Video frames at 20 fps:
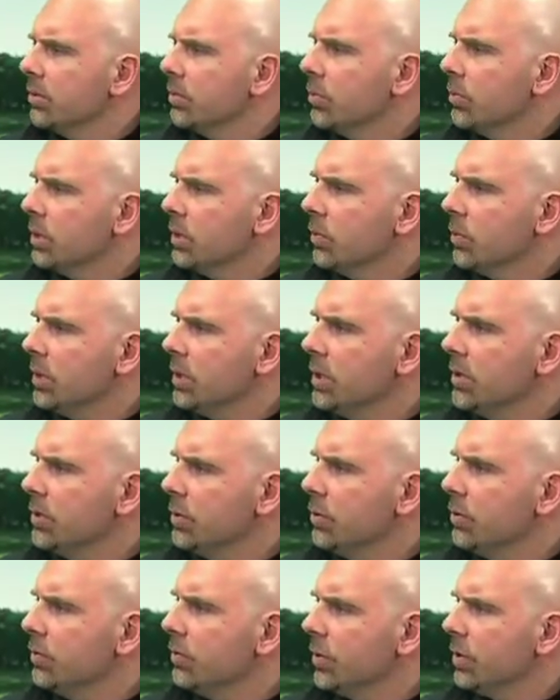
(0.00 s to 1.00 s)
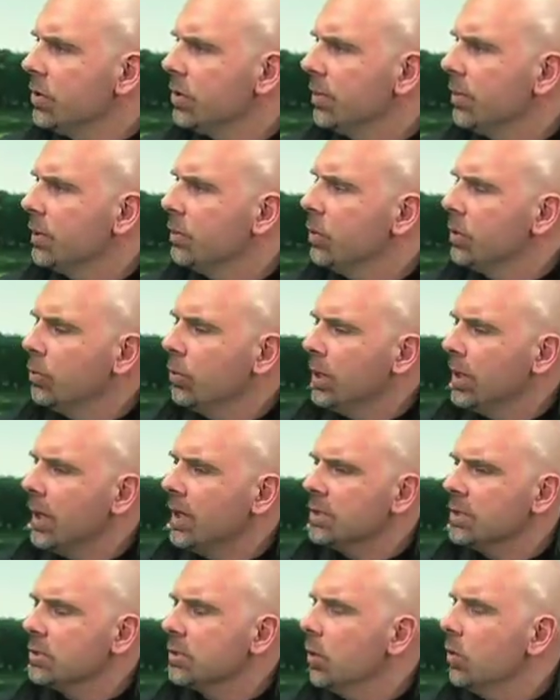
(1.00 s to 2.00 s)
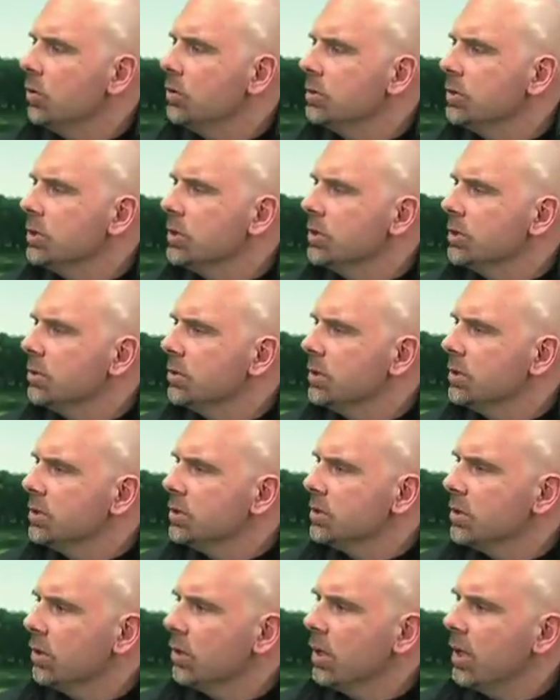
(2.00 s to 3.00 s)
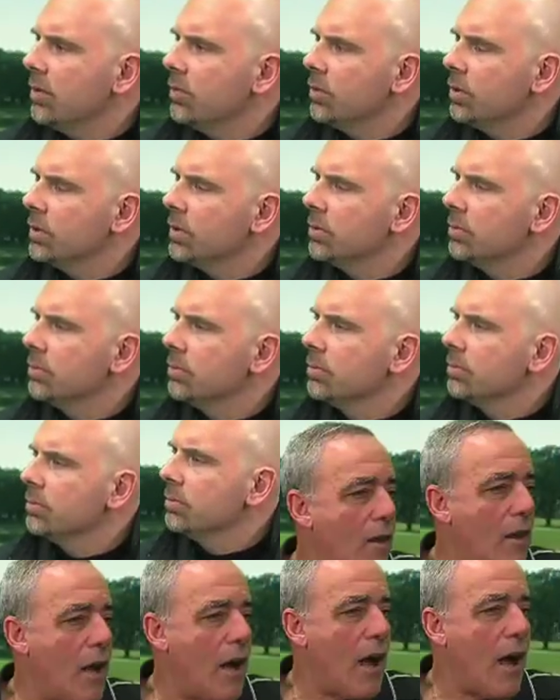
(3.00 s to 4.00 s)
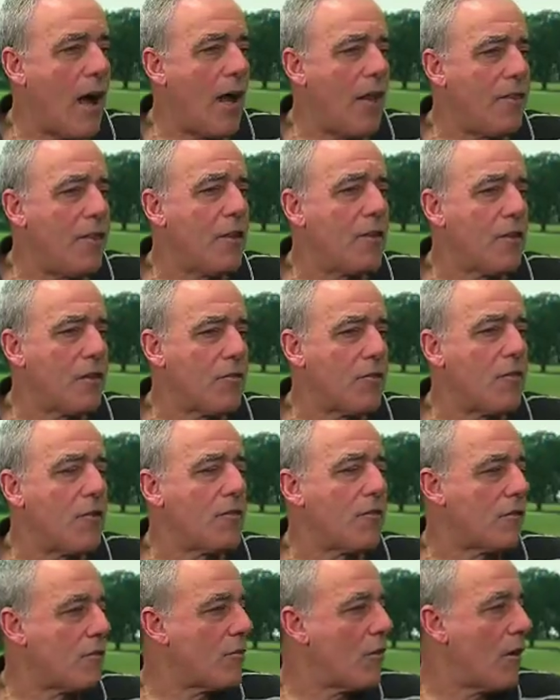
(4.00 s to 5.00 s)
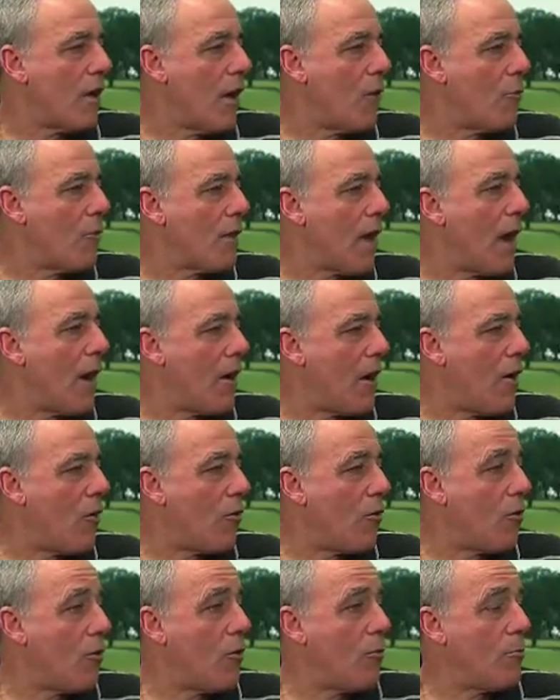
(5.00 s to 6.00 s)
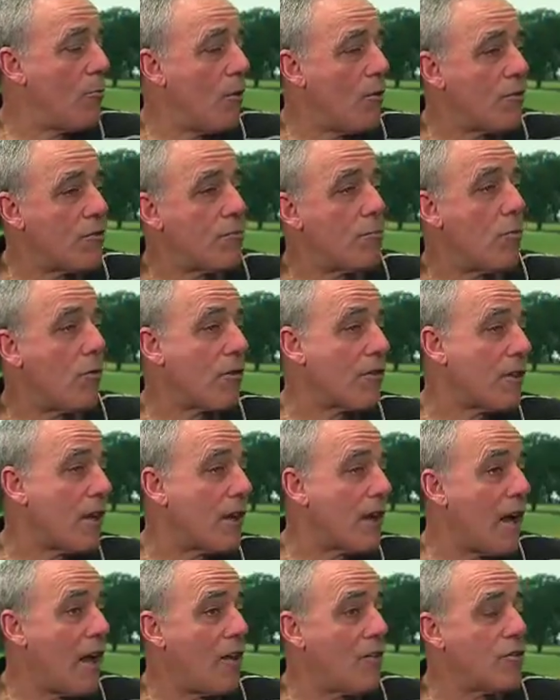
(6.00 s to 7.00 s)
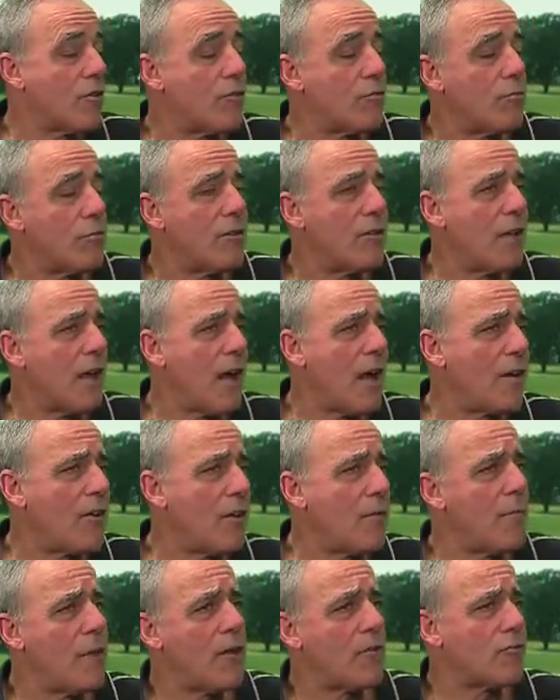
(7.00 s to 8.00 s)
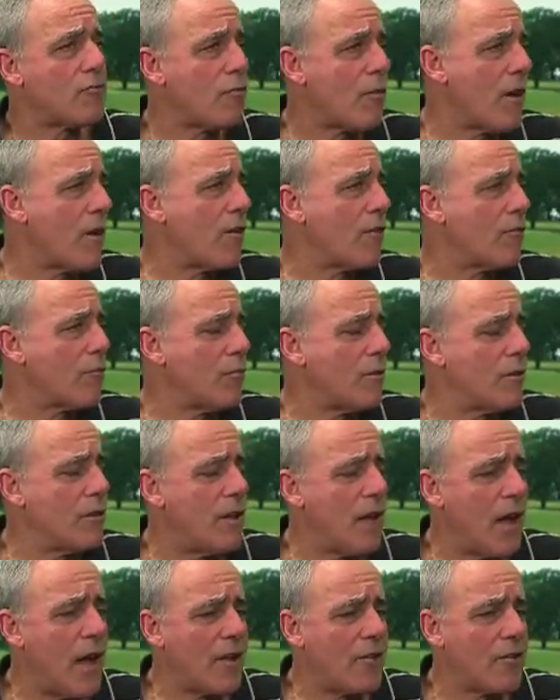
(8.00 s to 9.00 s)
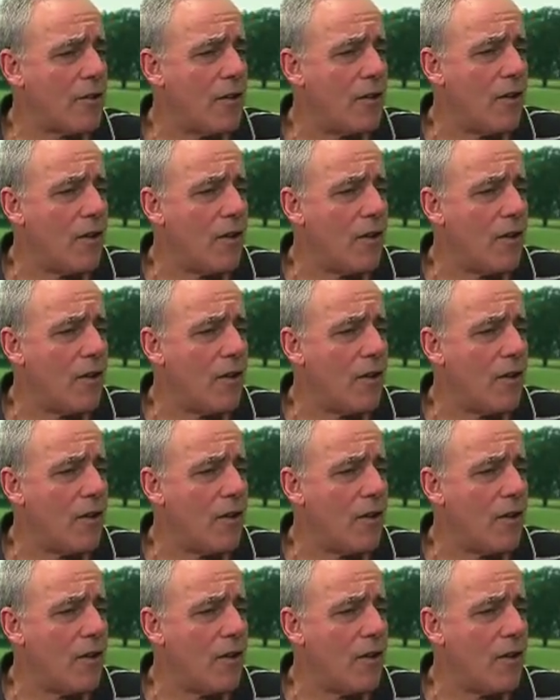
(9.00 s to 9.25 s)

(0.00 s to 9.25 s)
What do you do first? I mean, what kinds of goals do you start off with? Well, I think it's good to start out with, although most sports psychologists would not and mental trainers would not